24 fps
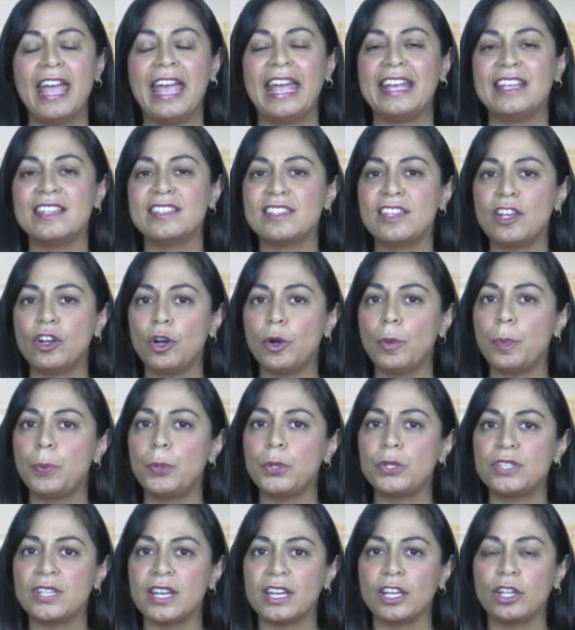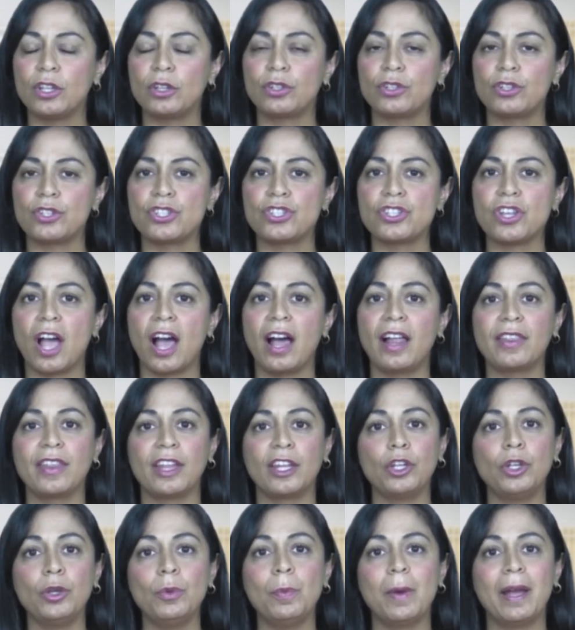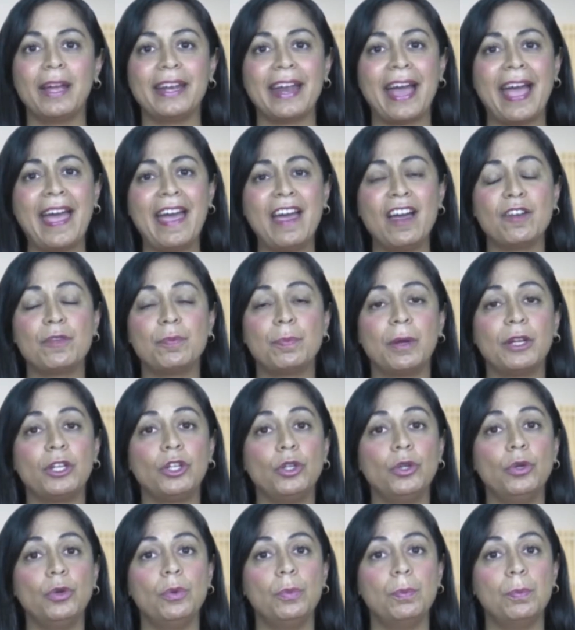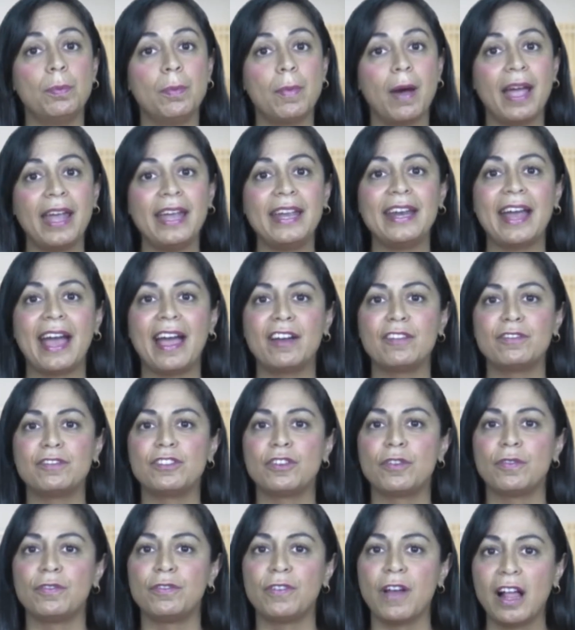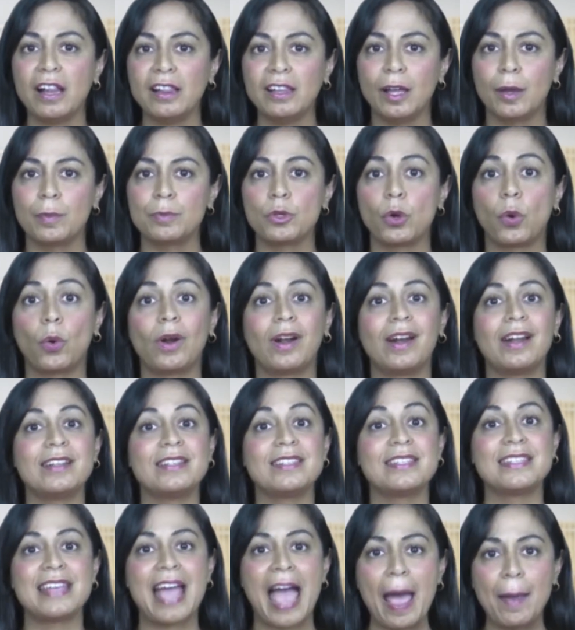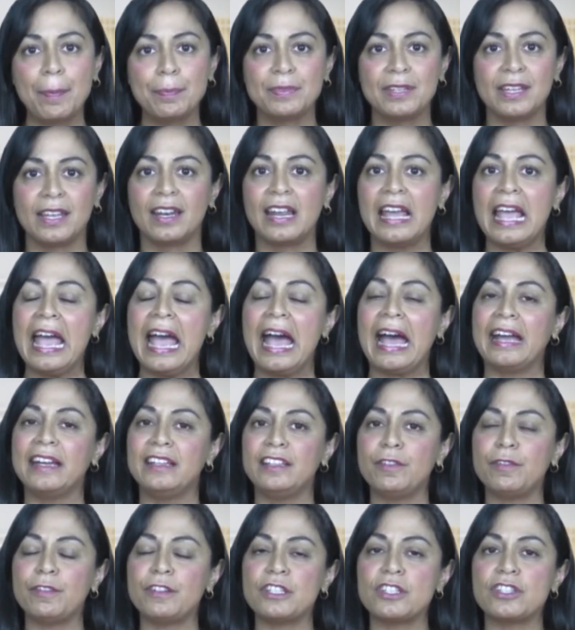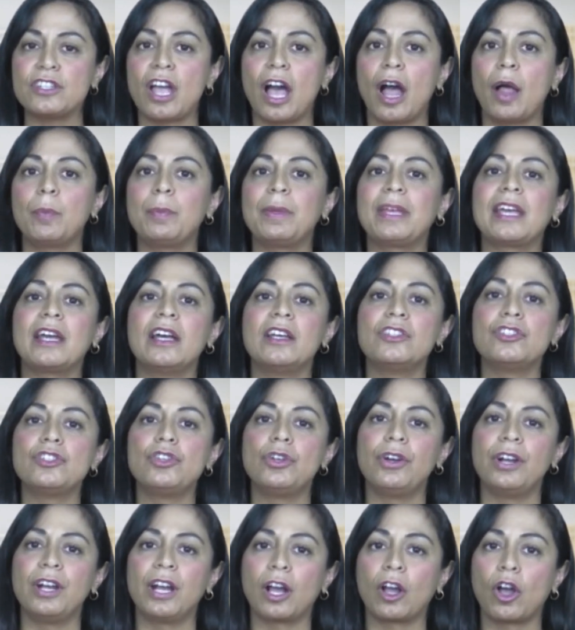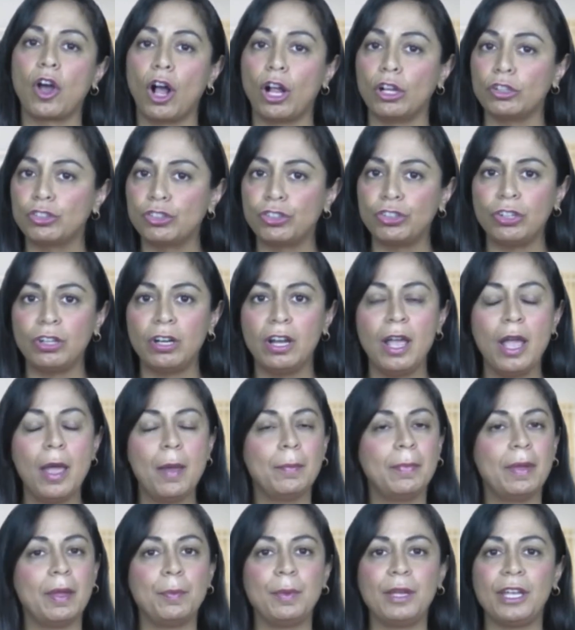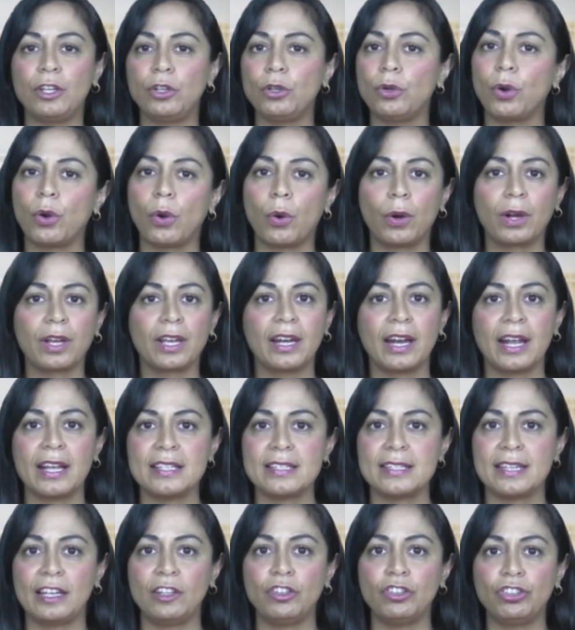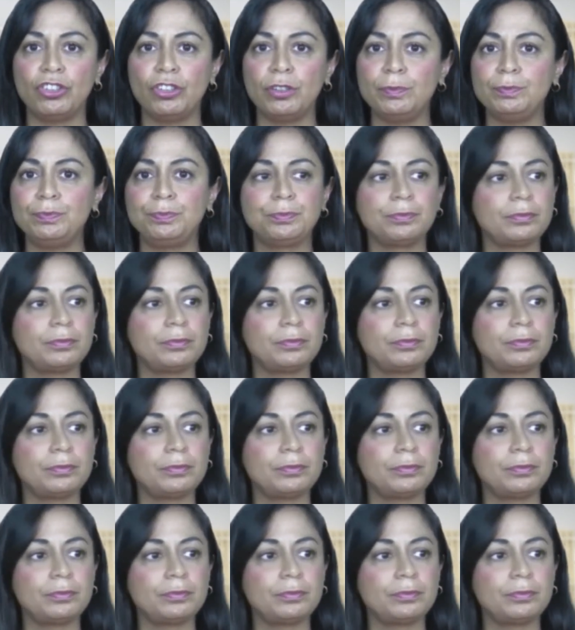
Is there a particular style that you might have, but you might have developed or adapted a different style because you're in a culture, maybe in your organization,